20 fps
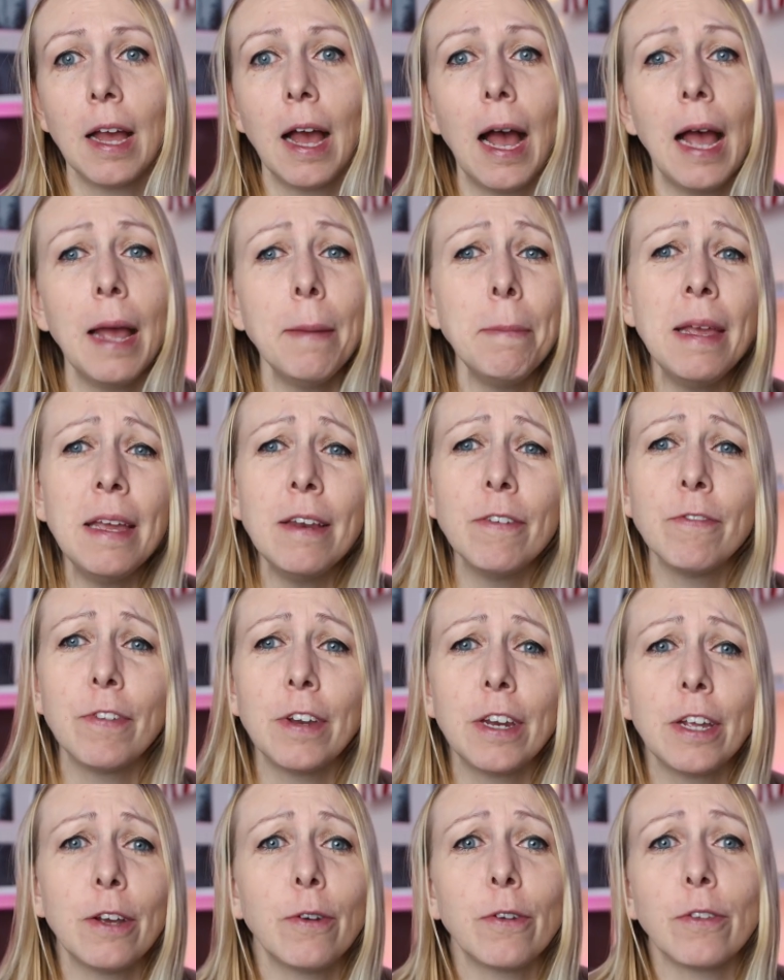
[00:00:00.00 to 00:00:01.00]
I made
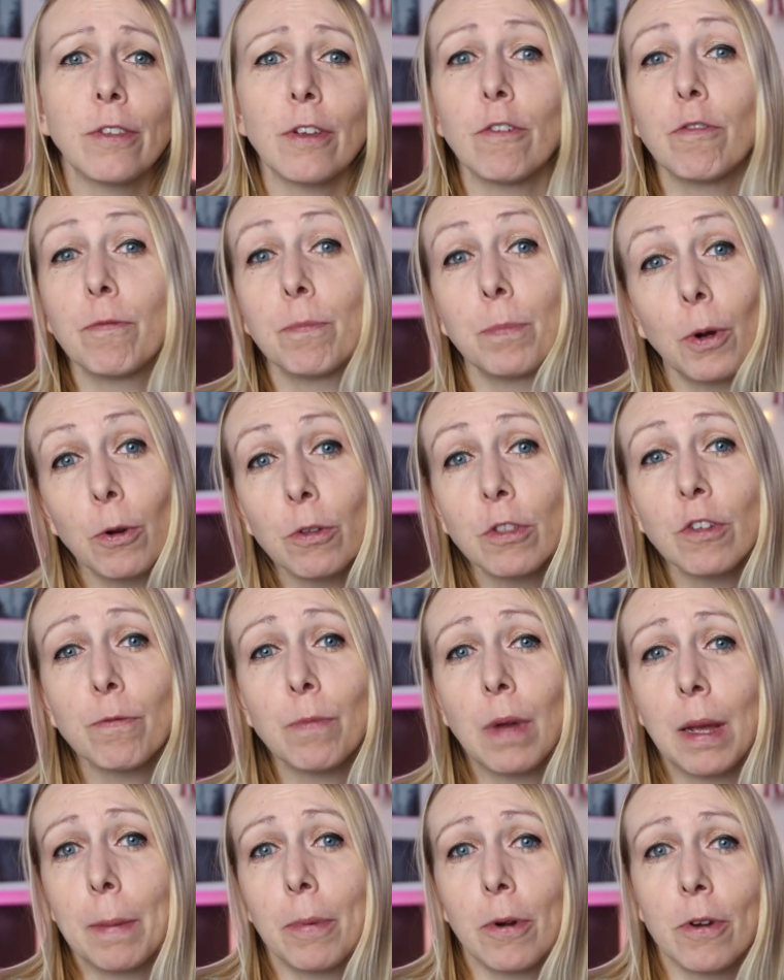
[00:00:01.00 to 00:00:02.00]
videos of both of
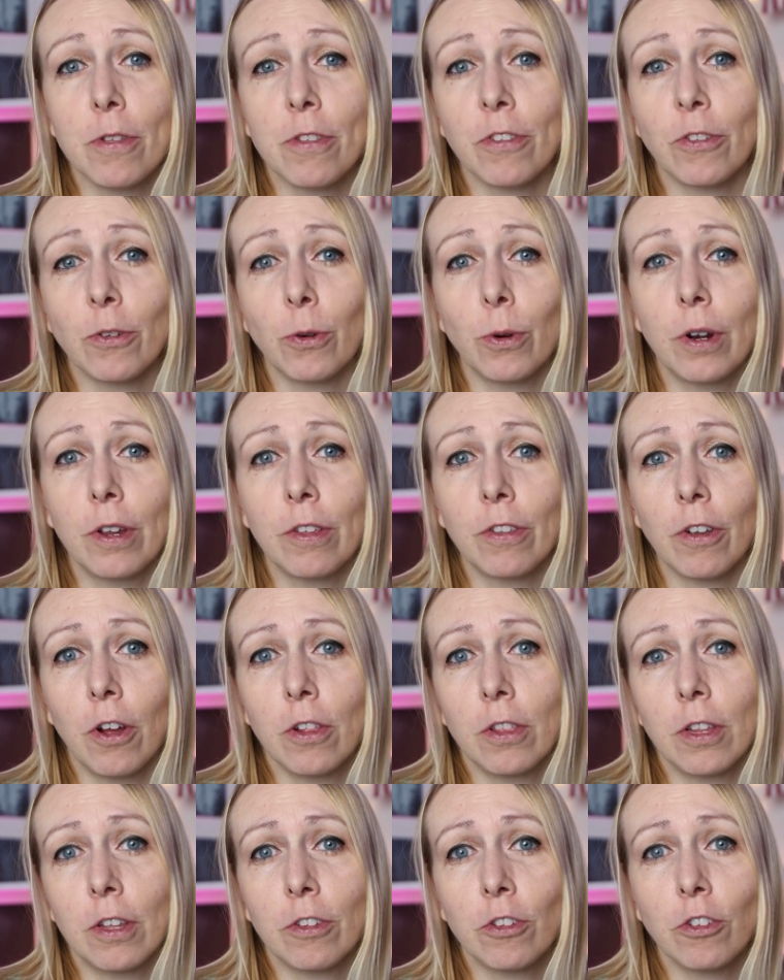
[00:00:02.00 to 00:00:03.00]
my birth stories
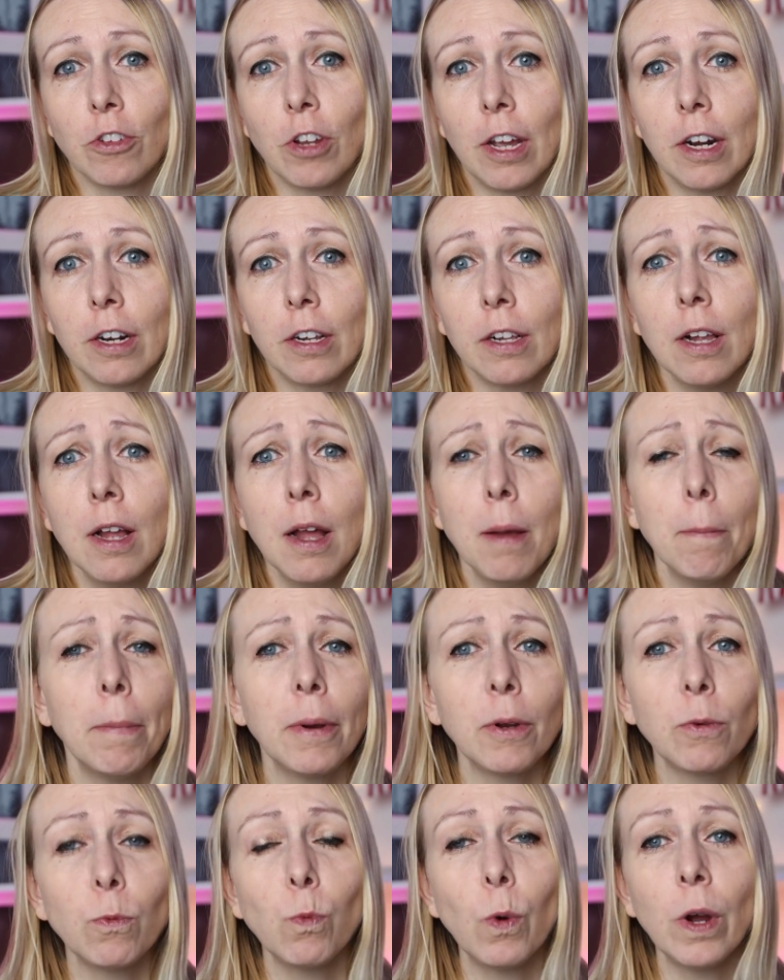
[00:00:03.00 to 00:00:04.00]
on this channel,
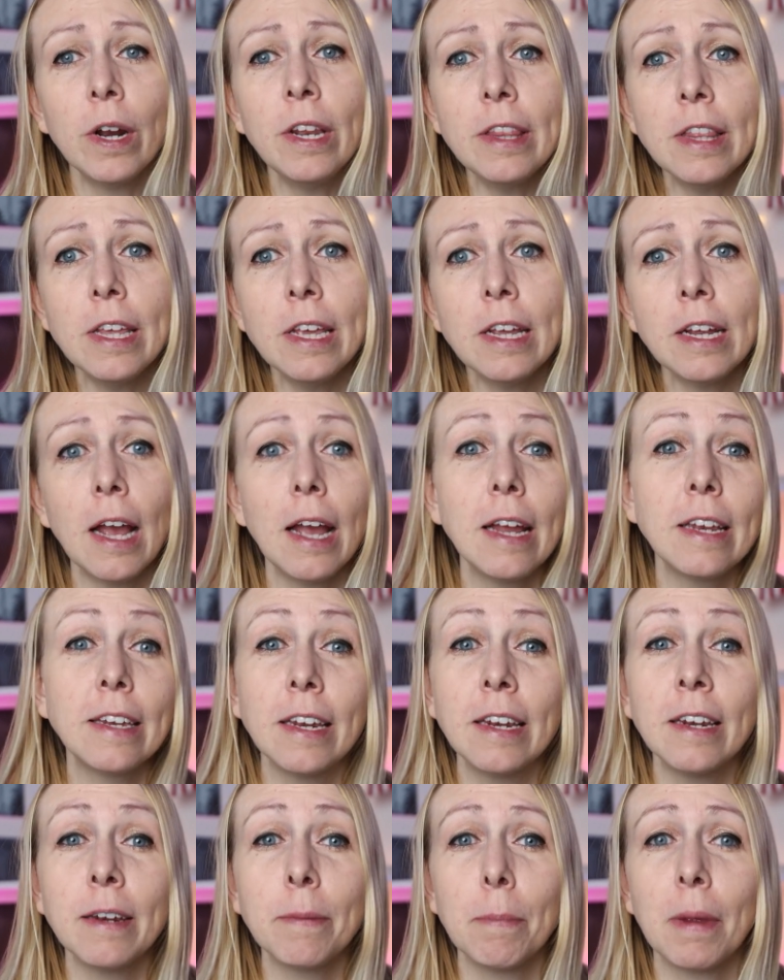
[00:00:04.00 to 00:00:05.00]
but one thing I
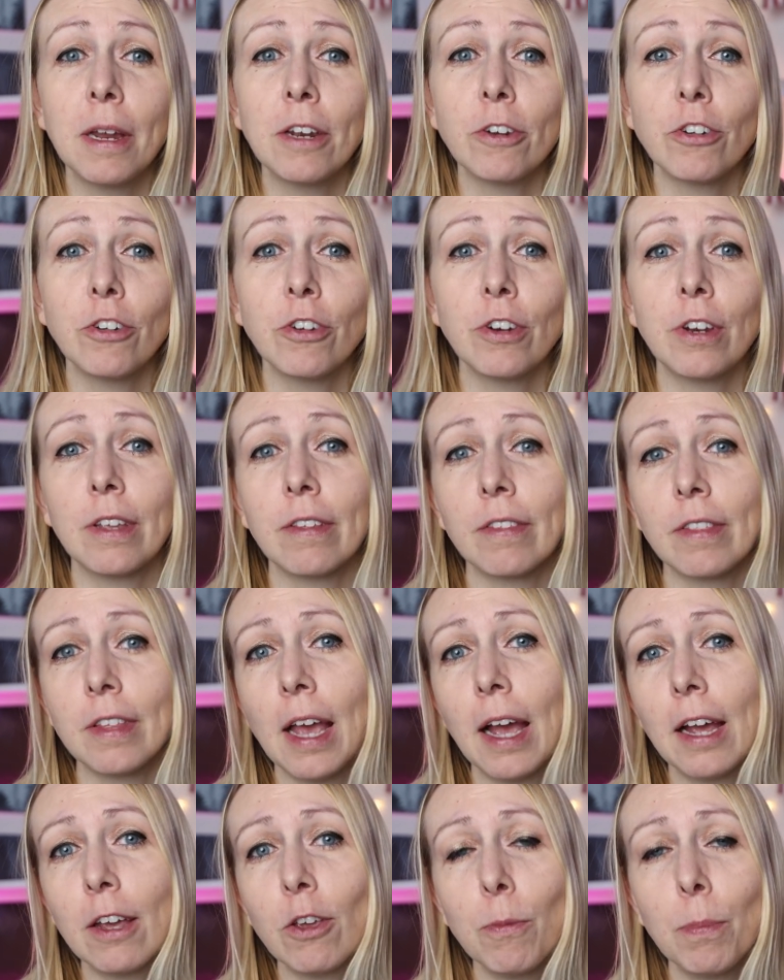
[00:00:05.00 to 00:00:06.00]
didn't mention is the
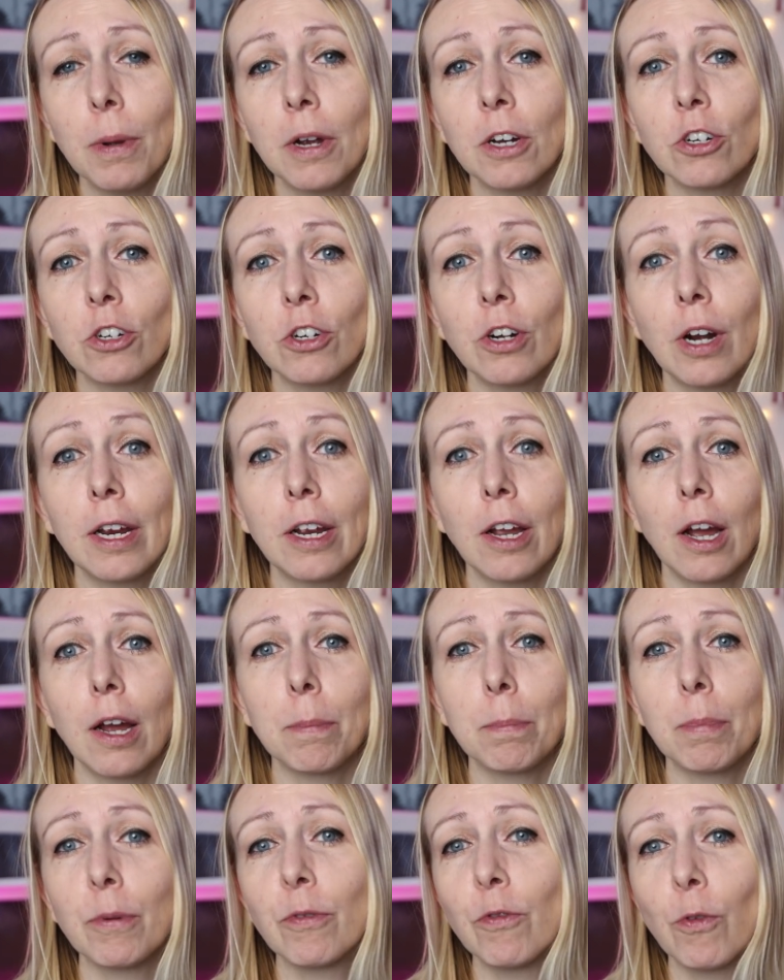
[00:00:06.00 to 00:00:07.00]
acupuncture I
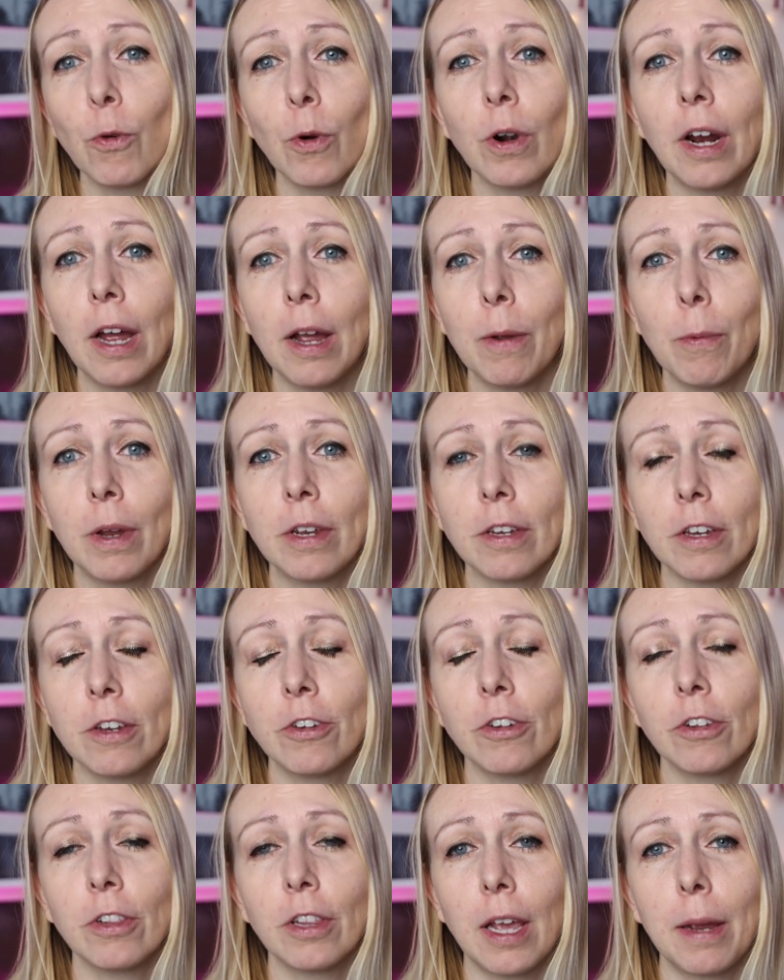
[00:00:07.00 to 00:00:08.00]
got before I went
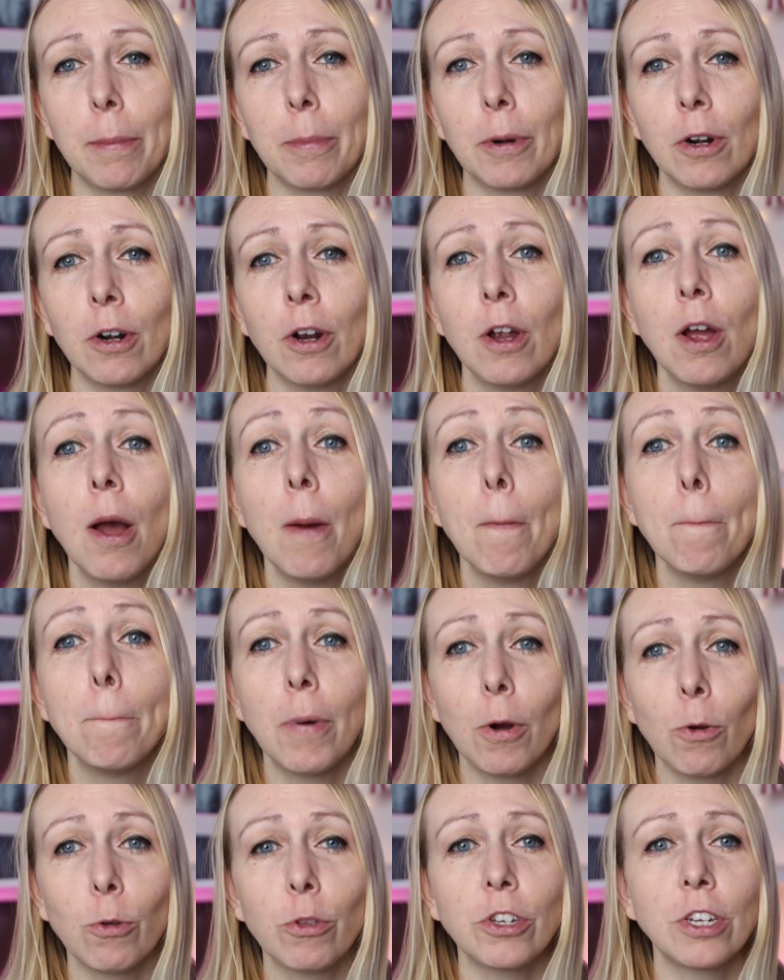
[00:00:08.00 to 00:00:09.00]
into labor,
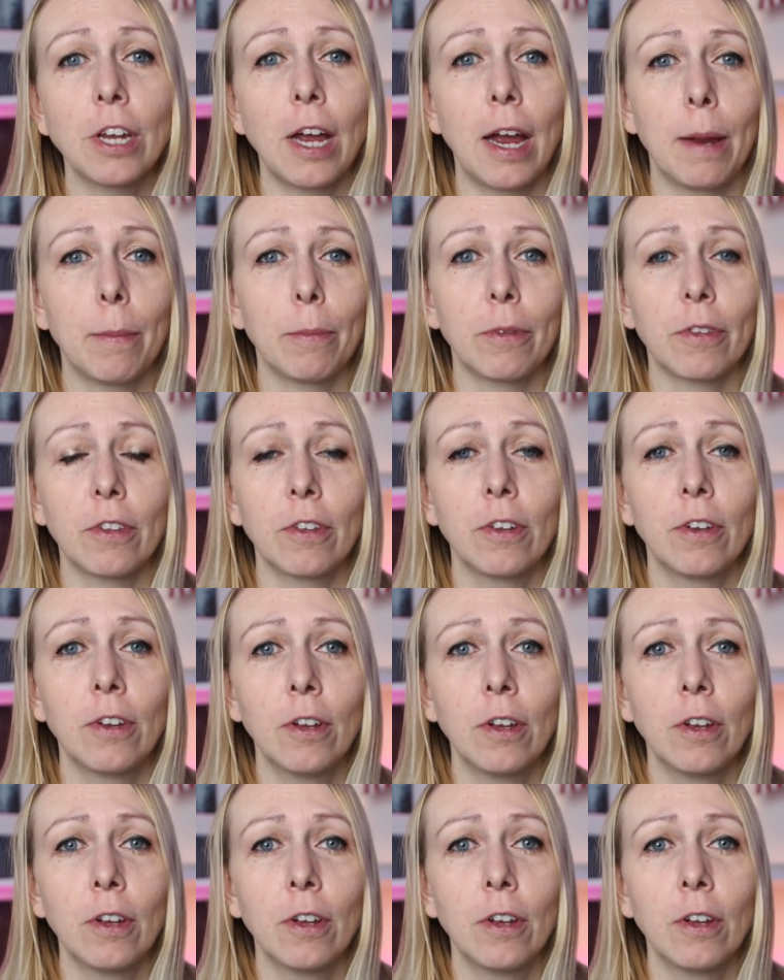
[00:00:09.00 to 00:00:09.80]
both times.